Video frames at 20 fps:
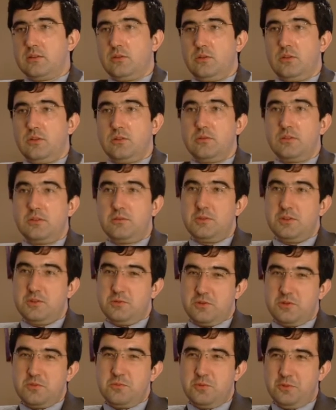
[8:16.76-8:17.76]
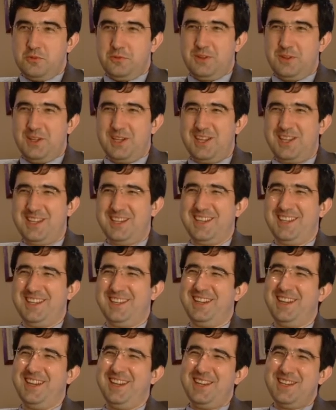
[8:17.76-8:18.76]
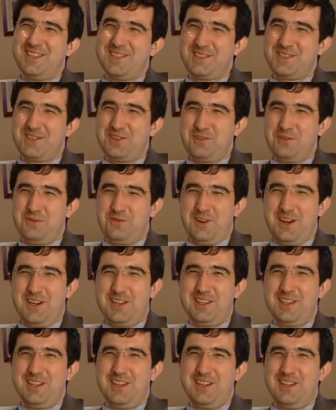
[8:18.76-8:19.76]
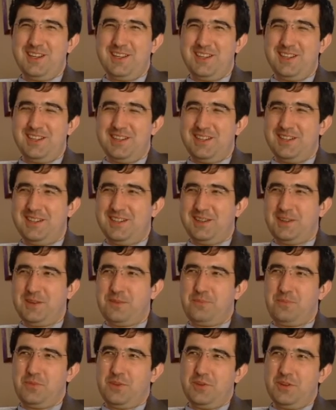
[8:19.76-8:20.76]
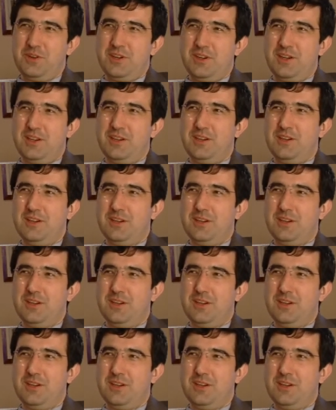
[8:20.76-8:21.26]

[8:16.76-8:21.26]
tournament, which was moved. So finally, okay,